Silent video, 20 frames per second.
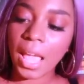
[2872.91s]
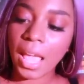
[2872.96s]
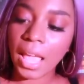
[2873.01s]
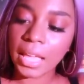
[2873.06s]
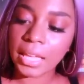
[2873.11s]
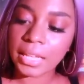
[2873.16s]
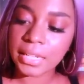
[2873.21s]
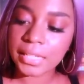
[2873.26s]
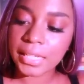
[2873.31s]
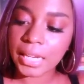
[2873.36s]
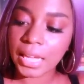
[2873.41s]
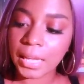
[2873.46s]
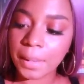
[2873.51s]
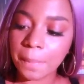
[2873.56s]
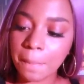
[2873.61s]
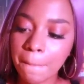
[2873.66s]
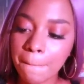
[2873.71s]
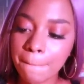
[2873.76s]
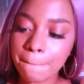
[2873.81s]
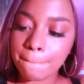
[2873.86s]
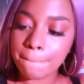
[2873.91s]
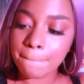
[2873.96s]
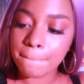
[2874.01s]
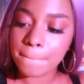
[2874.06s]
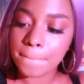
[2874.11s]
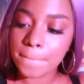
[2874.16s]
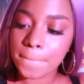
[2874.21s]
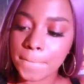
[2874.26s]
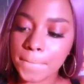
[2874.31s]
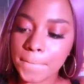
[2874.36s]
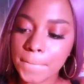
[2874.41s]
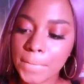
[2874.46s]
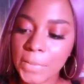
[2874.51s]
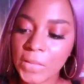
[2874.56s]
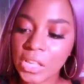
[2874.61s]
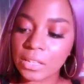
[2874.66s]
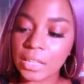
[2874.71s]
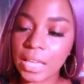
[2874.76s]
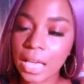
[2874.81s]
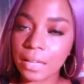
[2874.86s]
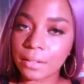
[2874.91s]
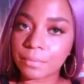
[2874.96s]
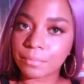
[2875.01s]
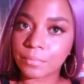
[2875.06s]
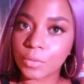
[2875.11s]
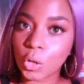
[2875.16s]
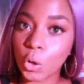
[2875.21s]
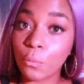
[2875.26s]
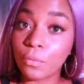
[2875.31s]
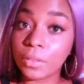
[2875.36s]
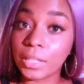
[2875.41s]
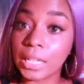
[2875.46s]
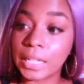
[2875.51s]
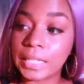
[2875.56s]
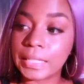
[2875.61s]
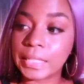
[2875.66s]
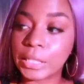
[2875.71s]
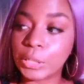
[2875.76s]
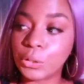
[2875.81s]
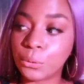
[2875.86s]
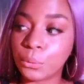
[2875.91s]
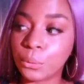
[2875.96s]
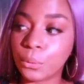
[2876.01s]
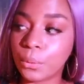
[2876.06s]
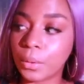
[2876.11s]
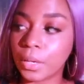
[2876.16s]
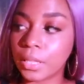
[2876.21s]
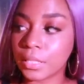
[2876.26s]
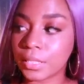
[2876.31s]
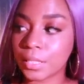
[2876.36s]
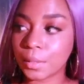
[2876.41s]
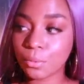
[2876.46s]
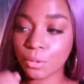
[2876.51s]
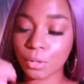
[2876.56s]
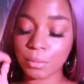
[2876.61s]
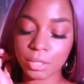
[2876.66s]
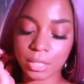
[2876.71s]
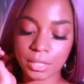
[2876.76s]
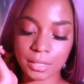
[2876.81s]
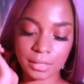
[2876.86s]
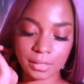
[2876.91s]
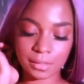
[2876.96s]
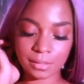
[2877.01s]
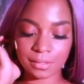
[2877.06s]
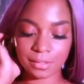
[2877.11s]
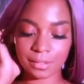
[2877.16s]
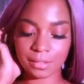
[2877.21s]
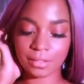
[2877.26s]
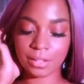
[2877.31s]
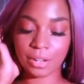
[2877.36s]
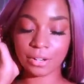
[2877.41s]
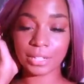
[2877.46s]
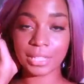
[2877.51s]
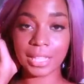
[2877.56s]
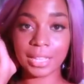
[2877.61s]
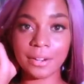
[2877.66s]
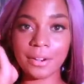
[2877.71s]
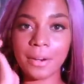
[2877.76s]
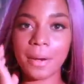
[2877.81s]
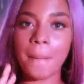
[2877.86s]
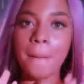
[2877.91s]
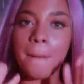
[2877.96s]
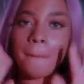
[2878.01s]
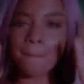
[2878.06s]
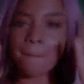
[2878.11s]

And um, yeah, hopefully I see you in the subscriptions. Talk to you later.